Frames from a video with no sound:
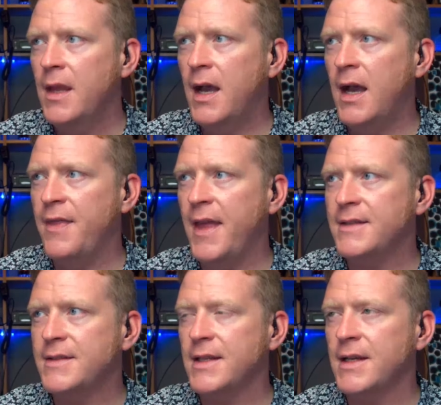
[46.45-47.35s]

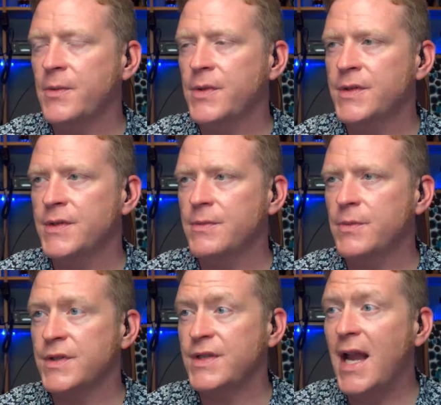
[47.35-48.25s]
that was
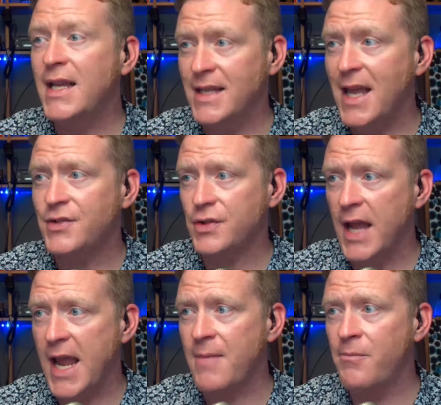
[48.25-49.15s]
signed yesterday